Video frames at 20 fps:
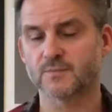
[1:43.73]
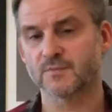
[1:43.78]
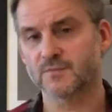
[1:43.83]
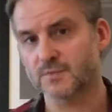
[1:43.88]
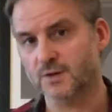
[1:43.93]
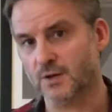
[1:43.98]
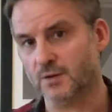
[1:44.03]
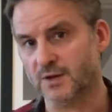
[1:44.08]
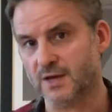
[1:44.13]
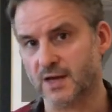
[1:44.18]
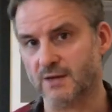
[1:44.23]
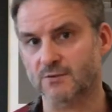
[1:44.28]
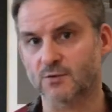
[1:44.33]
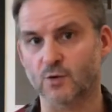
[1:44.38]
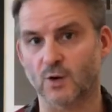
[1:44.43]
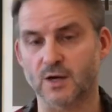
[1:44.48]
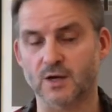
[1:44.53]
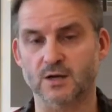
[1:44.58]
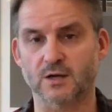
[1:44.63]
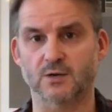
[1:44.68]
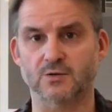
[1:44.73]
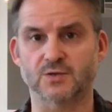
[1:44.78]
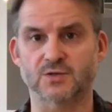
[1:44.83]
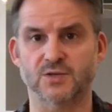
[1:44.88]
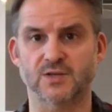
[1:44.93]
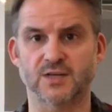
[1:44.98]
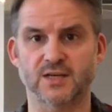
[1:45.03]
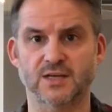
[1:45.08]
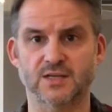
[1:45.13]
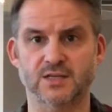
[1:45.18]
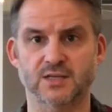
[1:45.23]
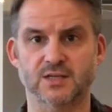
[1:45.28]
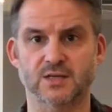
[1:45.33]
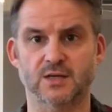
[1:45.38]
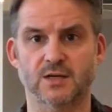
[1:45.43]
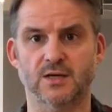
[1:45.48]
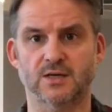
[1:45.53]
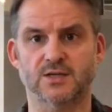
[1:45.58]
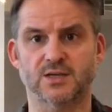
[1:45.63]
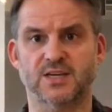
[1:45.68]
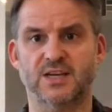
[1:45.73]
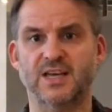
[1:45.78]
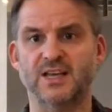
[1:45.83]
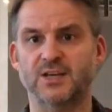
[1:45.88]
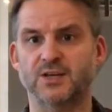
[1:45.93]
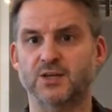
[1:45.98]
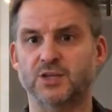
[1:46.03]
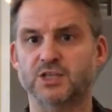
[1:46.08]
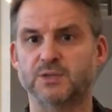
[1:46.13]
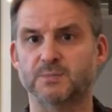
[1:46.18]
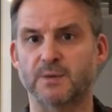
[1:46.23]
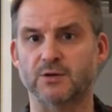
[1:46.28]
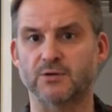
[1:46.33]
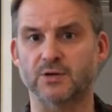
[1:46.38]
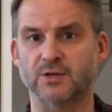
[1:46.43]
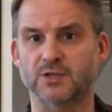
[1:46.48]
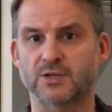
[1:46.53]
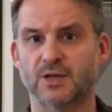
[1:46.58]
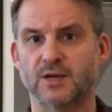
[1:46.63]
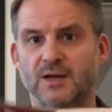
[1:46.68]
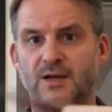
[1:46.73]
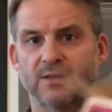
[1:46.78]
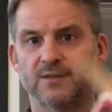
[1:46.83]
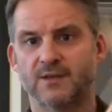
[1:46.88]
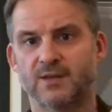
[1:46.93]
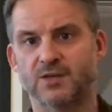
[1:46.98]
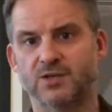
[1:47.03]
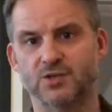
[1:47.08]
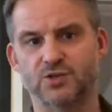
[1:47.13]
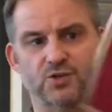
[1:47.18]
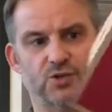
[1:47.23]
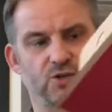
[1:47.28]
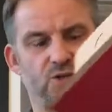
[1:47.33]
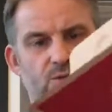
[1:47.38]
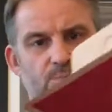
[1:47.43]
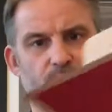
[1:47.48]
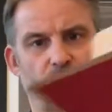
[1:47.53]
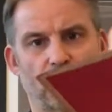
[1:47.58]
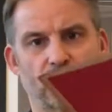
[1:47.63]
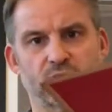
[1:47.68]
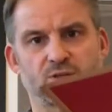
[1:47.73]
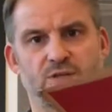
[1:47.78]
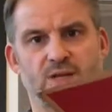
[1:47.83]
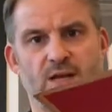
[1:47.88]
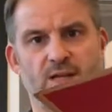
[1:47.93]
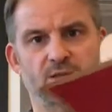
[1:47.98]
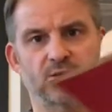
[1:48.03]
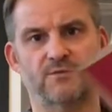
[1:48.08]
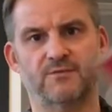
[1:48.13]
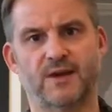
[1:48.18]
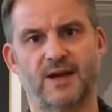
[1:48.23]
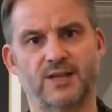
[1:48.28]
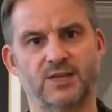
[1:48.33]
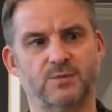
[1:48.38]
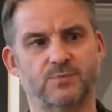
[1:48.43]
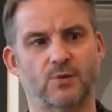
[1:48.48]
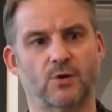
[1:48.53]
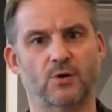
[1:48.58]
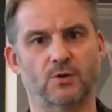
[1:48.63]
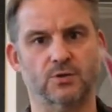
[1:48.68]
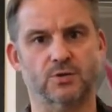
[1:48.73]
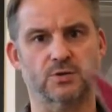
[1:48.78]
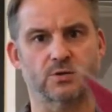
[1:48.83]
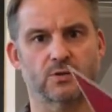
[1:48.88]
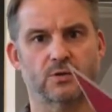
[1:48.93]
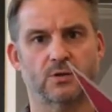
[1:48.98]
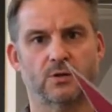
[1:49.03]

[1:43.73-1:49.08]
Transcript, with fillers: you know, again, quite close to these as a, as a kindred spirit, this is just a bog standard Vans box